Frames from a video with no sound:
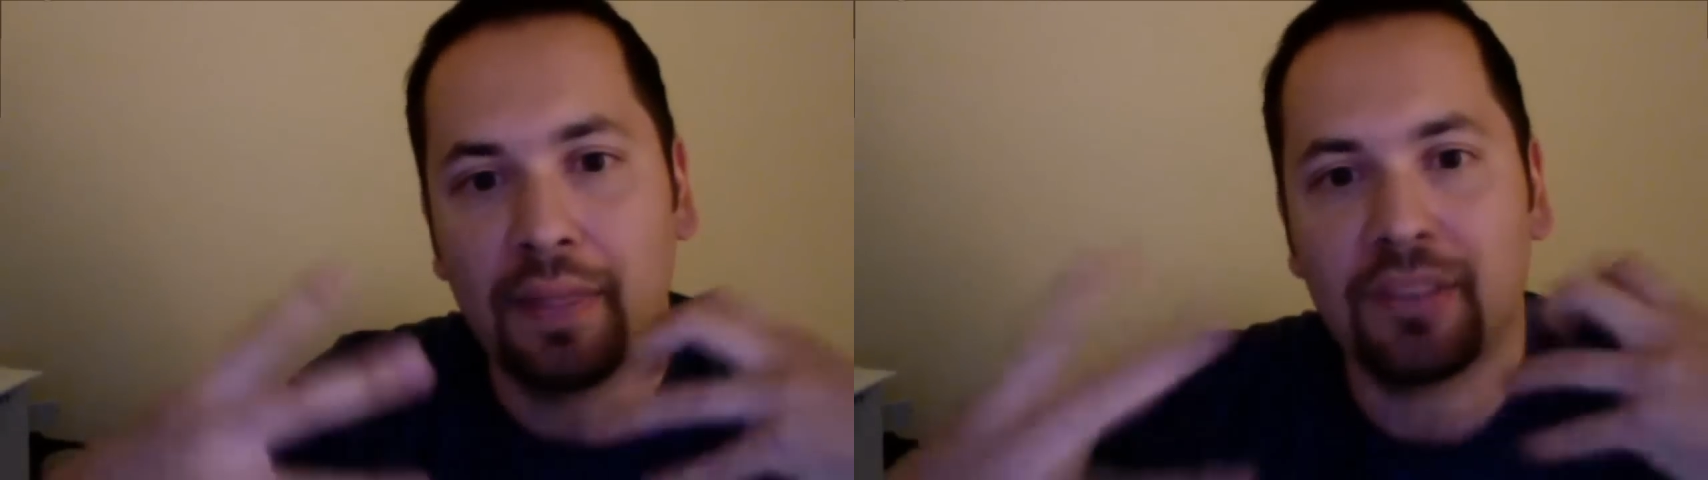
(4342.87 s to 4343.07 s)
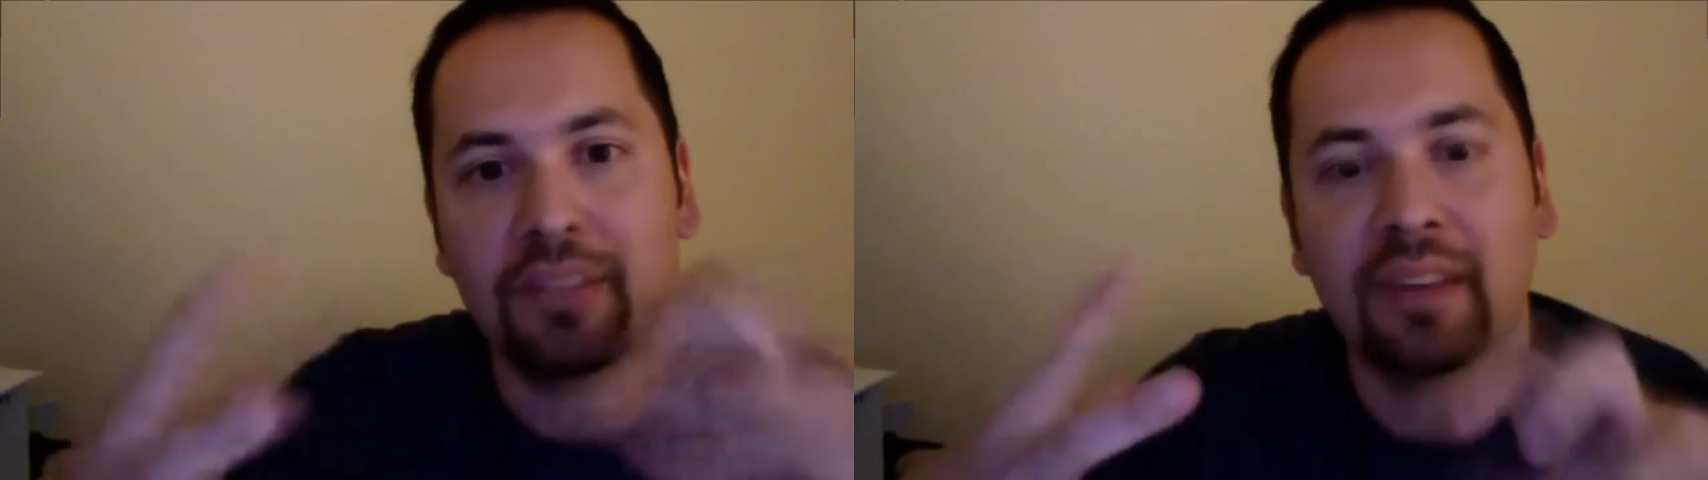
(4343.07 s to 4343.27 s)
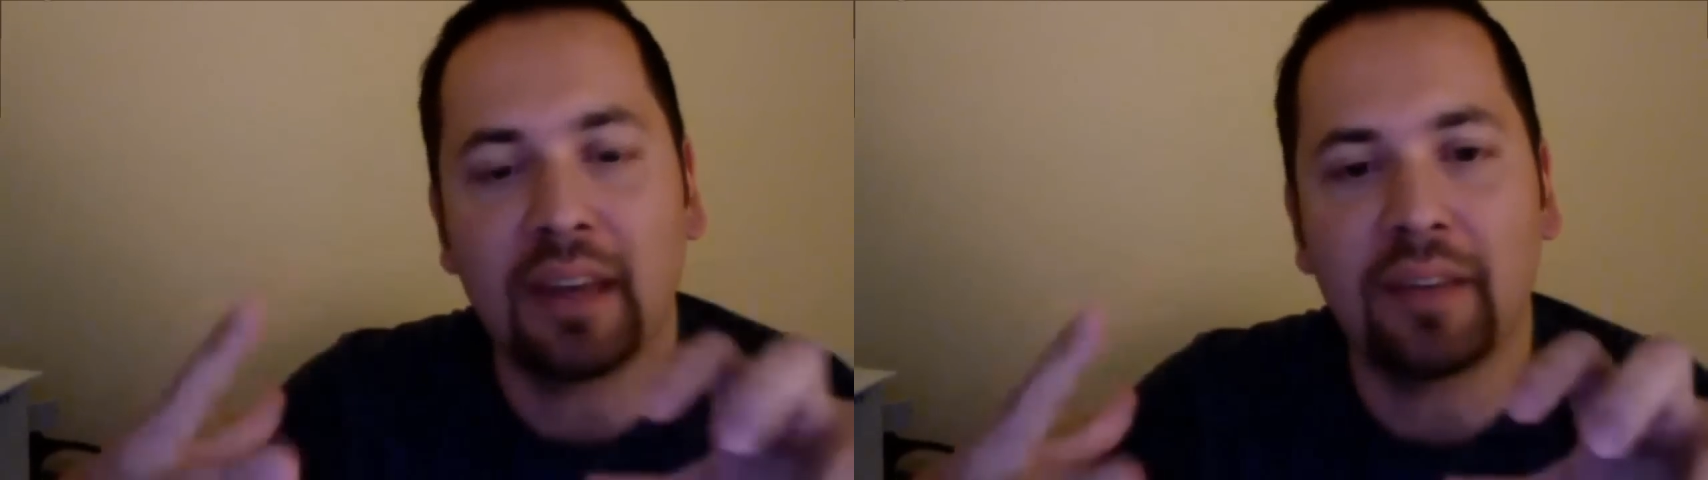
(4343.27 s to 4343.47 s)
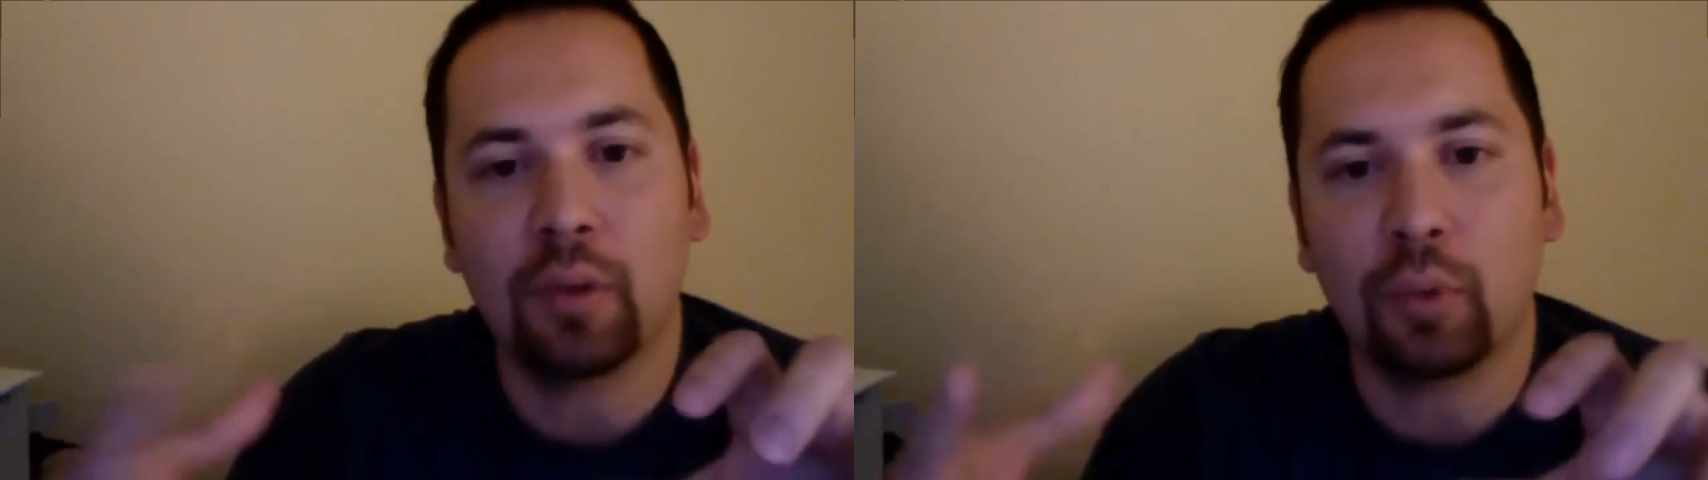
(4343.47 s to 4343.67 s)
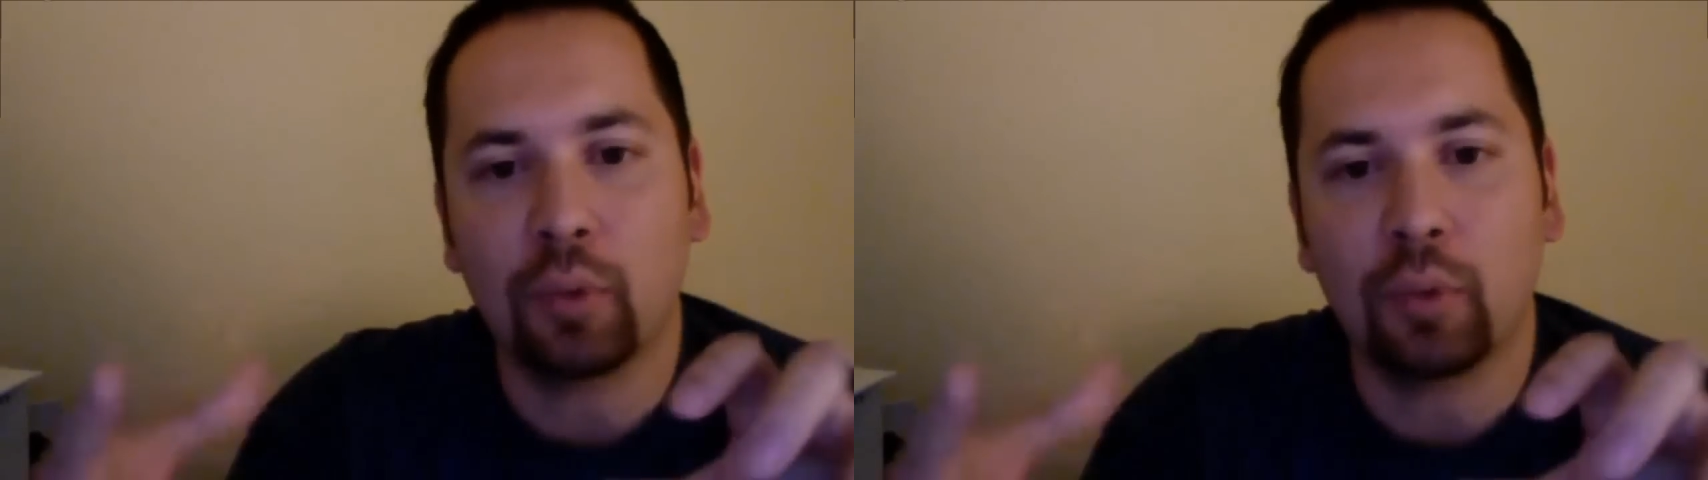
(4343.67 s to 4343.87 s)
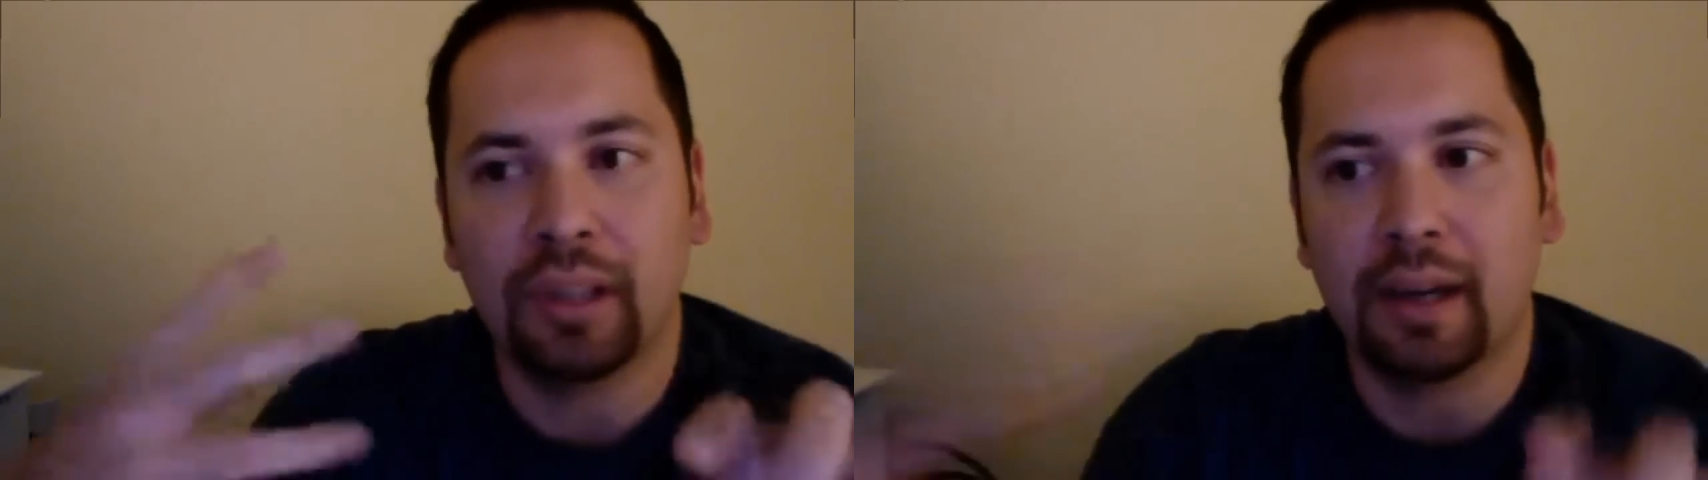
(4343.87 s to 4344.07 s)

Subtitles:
This is kind of it, where you can